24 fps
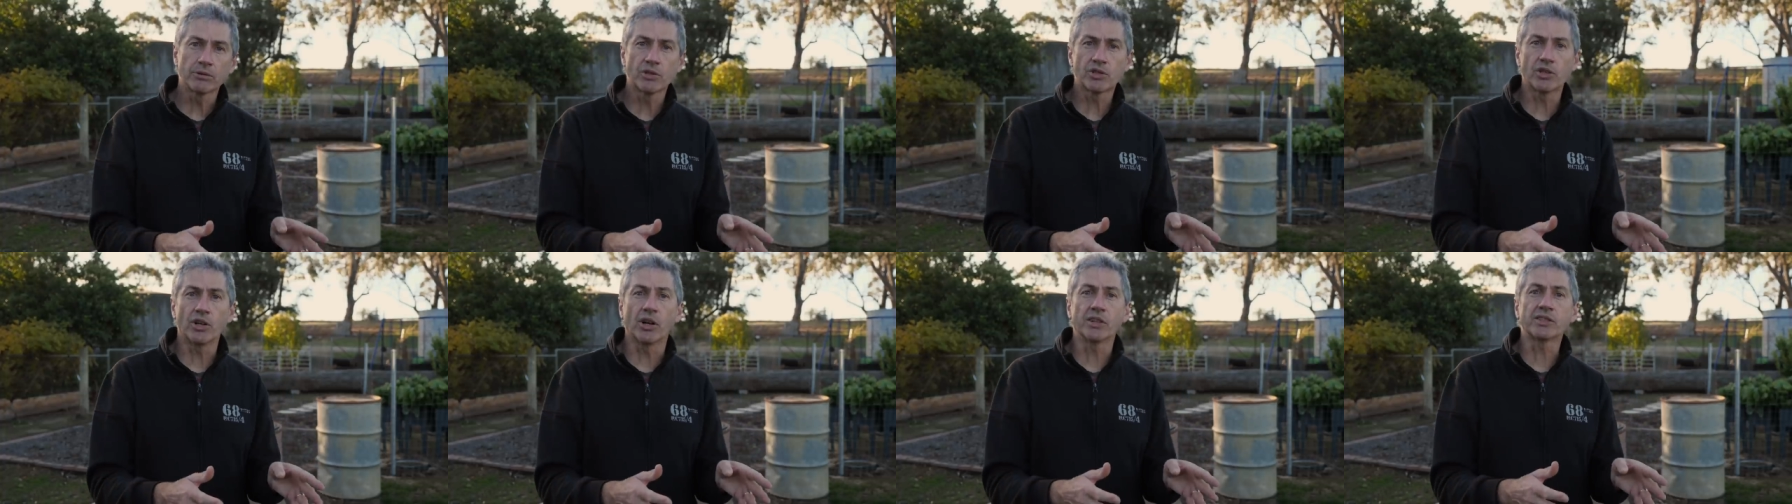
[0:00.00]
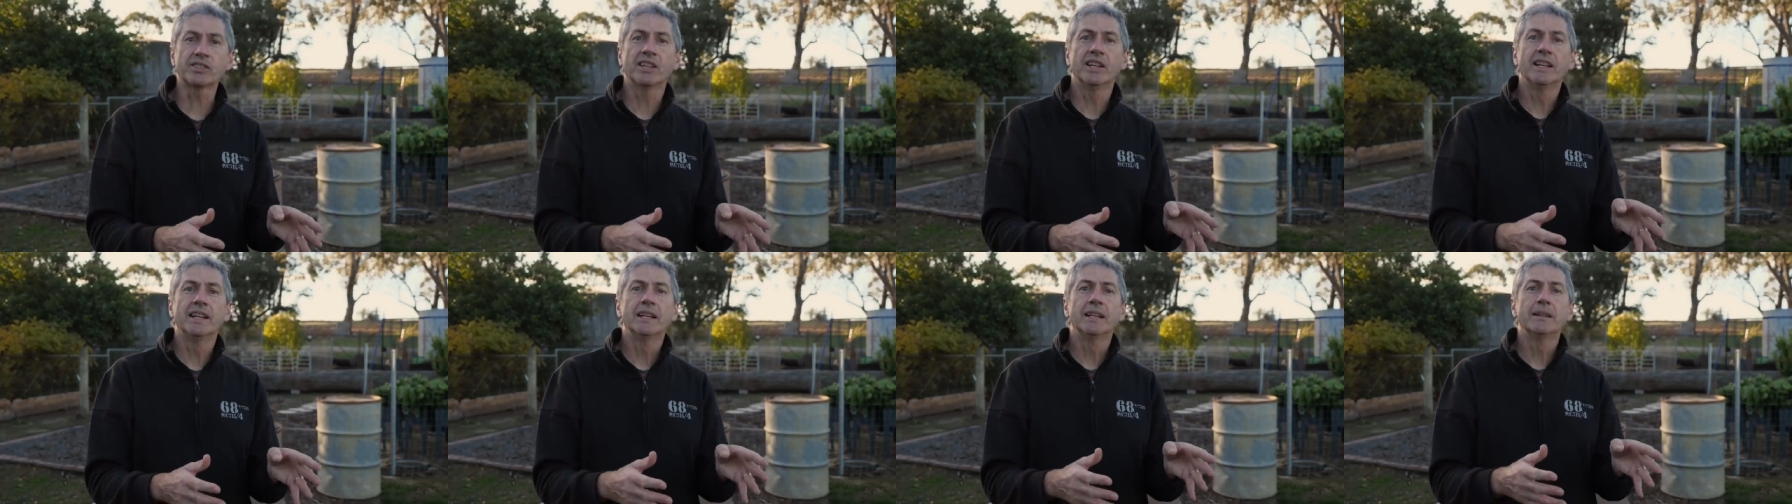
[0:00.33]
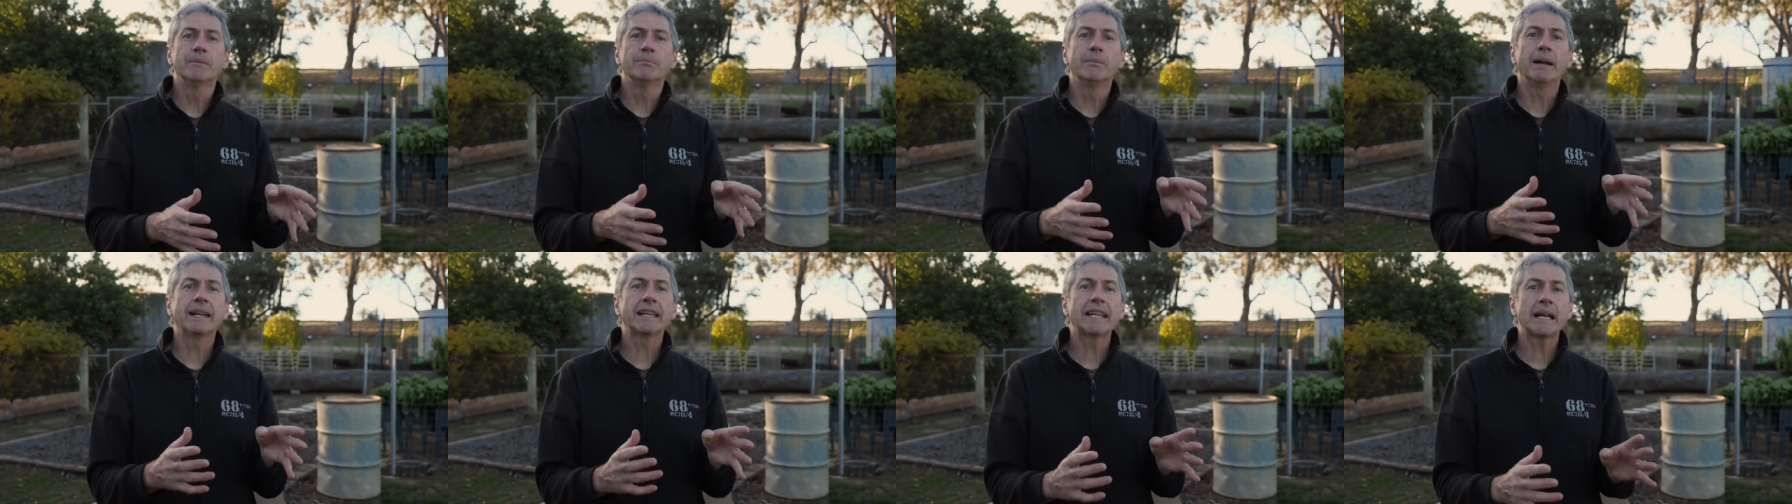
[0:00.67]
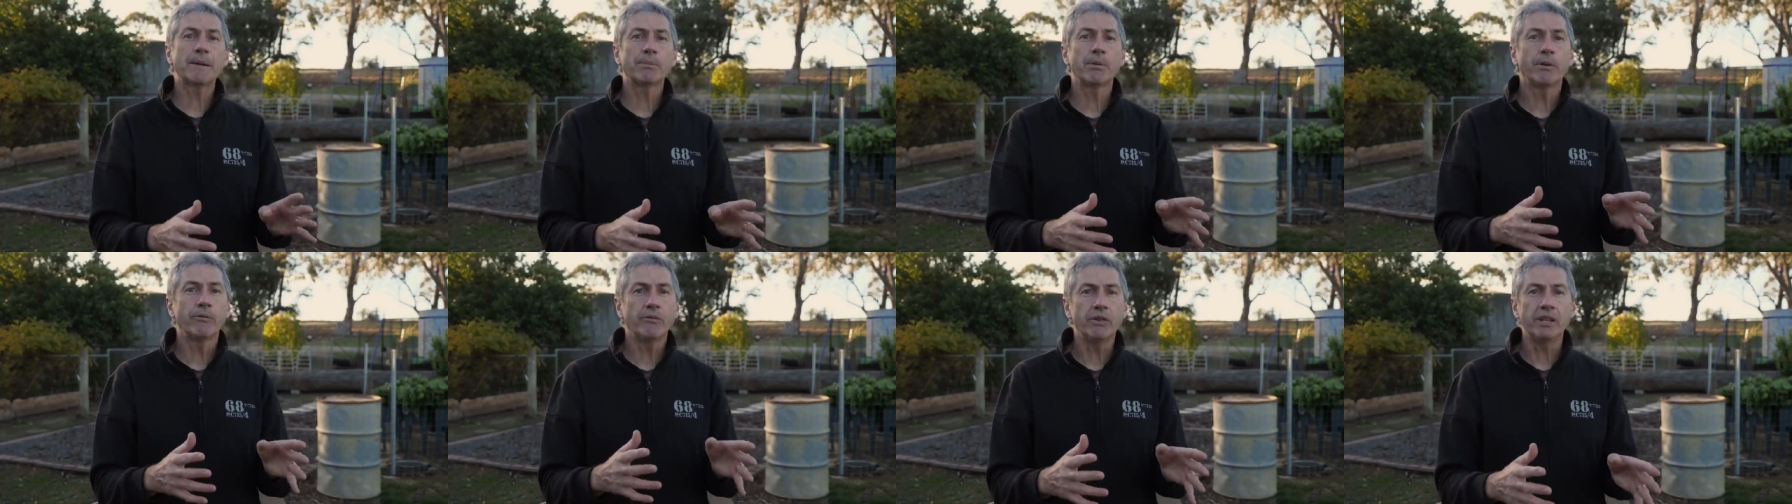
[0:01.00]
shots make
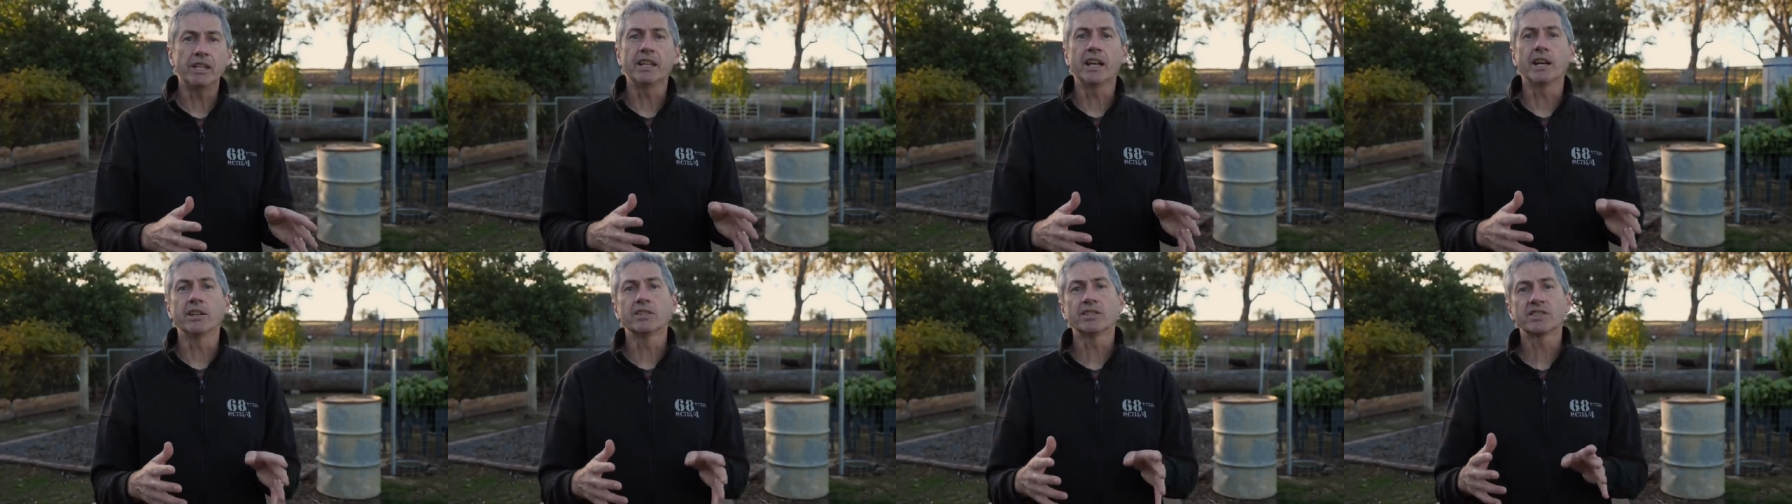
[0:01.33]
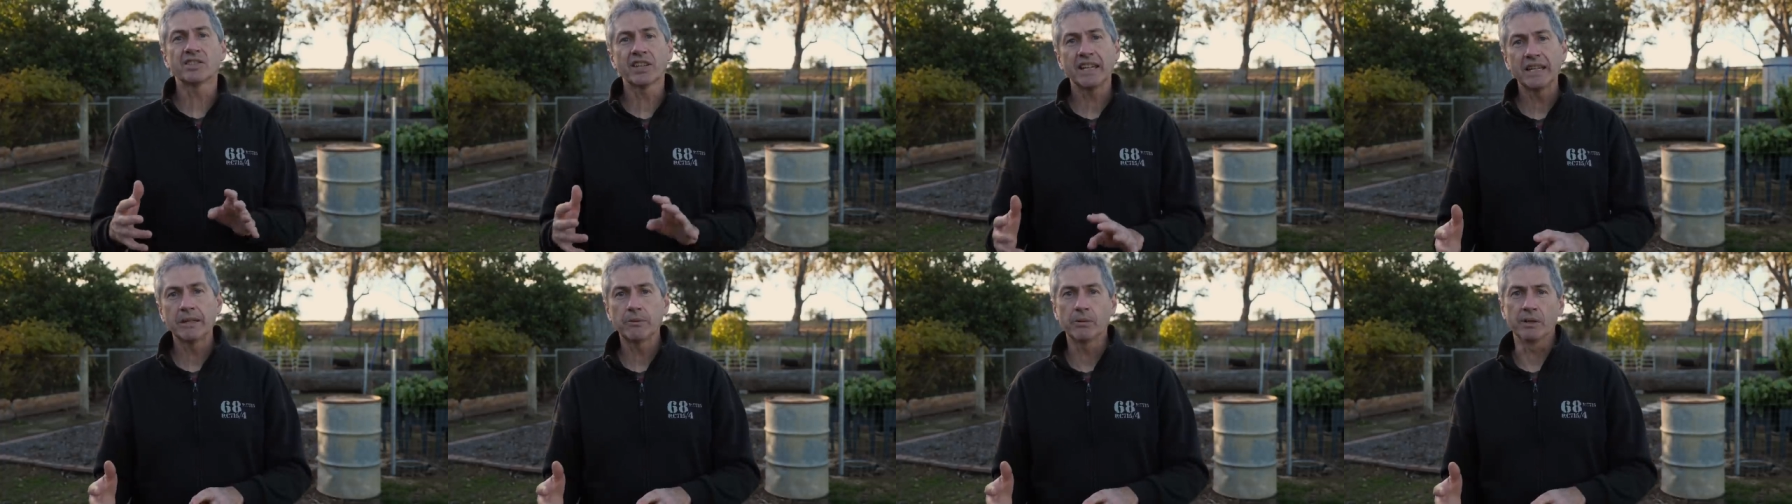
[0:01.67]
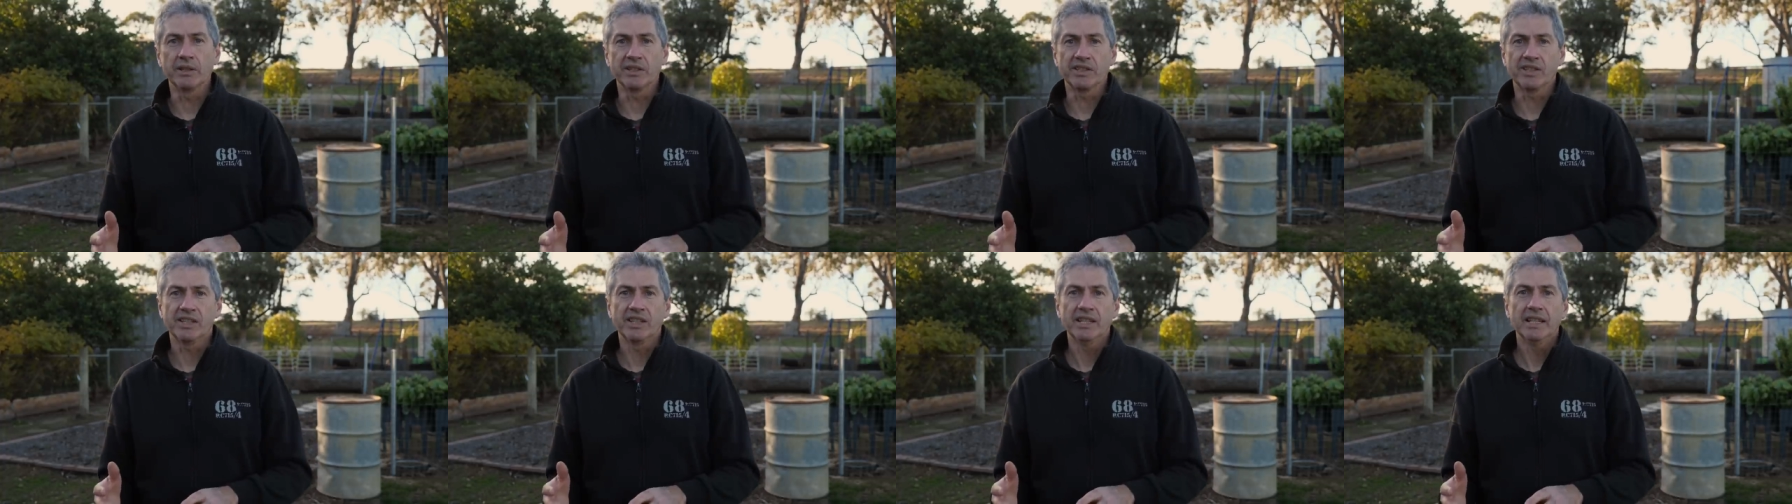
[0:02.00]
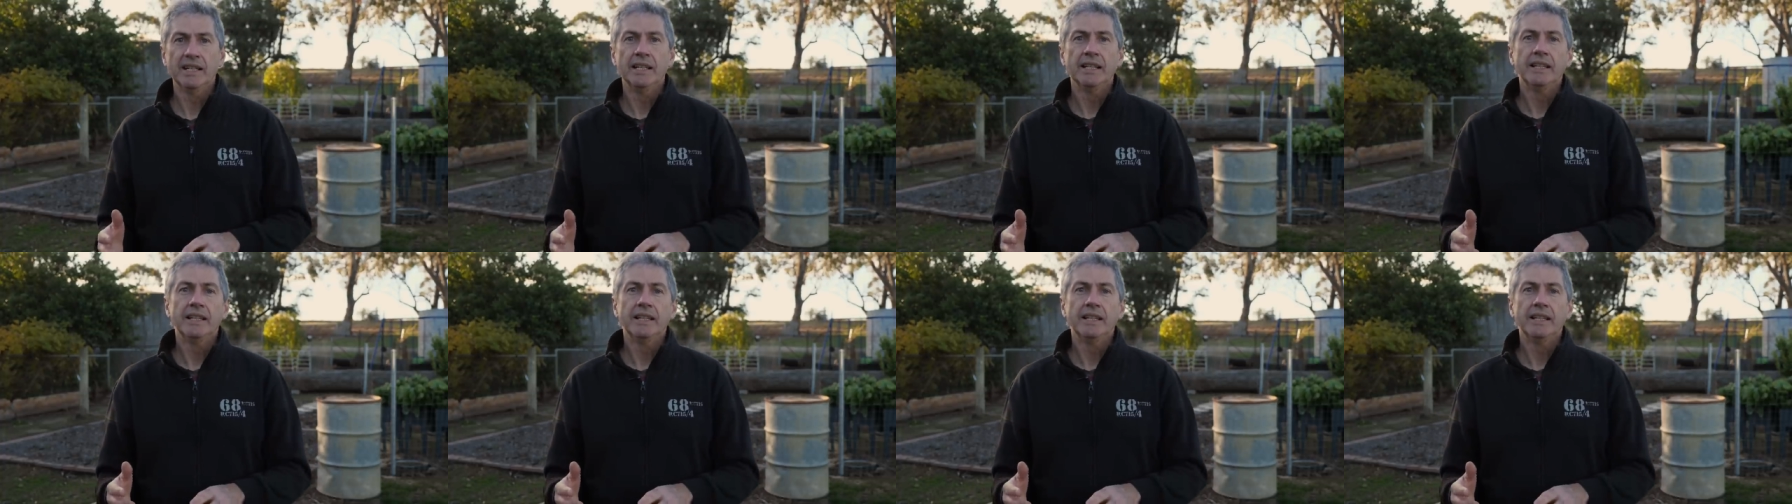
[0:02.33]
up a video sequence.